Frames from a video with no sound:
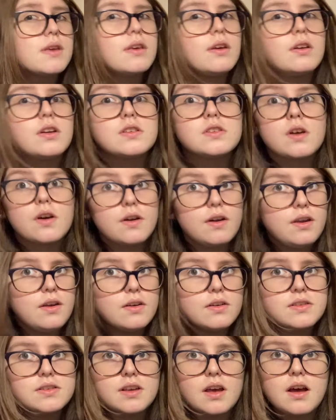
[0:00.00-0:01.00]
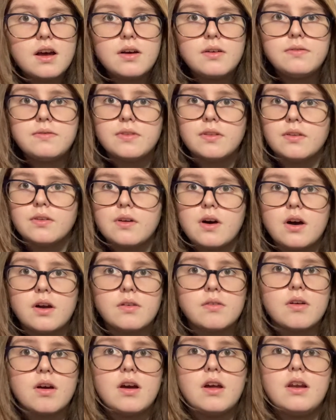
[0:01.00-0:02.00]
You're just hurting yourself in the long
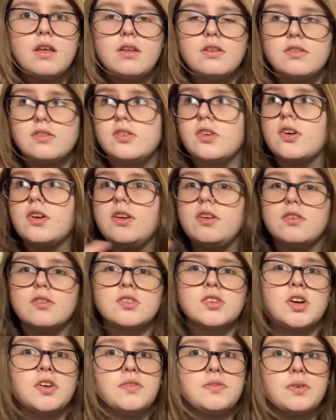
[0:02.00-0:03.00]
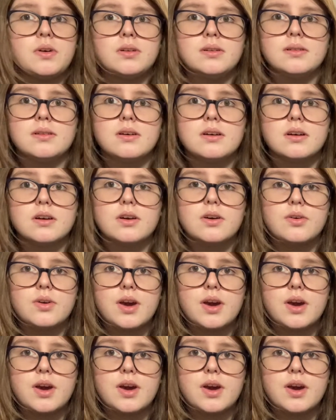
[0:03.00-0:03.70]
run and just hurting yourself all along,